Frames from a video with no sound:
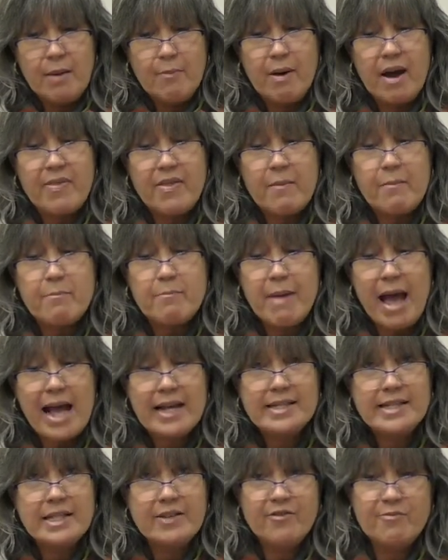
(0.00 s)
by the
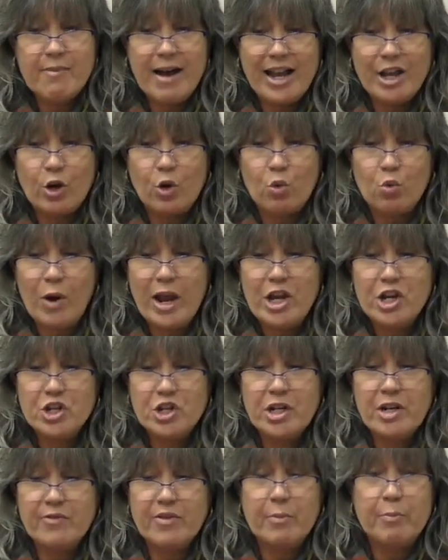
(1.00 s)
massive
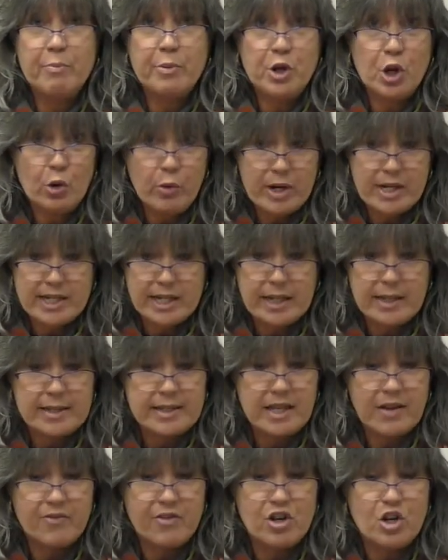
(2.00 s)
migration of the
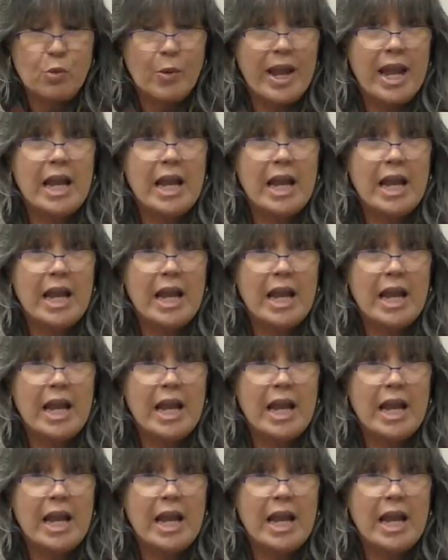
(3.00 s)
Puritans of the New